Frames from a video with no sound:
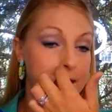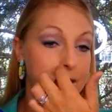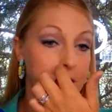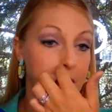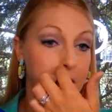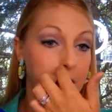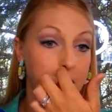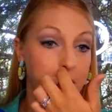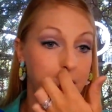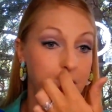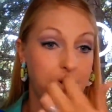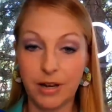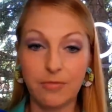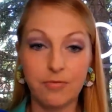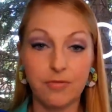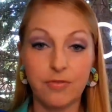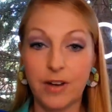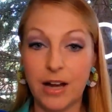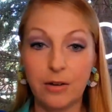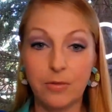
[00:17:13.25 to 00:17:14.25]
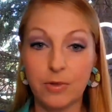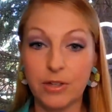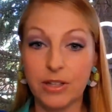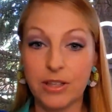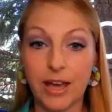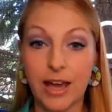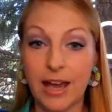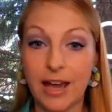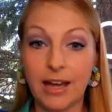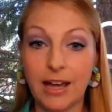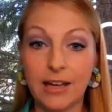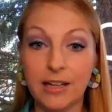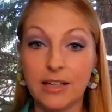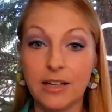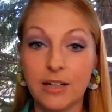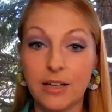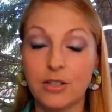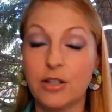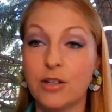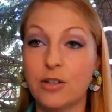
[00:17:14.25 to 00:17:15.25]
so I'm fine with that
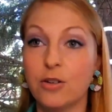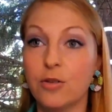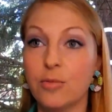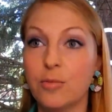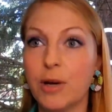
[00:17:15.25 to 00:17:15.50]
too.